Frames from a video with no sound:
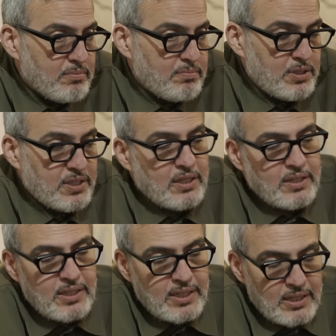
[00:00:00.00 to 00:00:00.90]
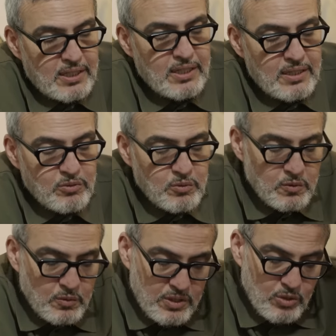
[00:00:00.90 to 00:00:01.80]
particularly
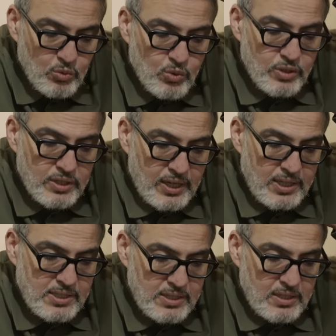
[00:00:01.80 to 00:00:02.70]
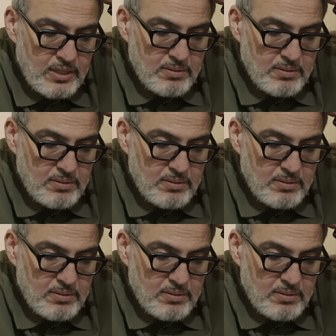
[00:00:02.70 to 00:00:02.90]
with the war in Gaza,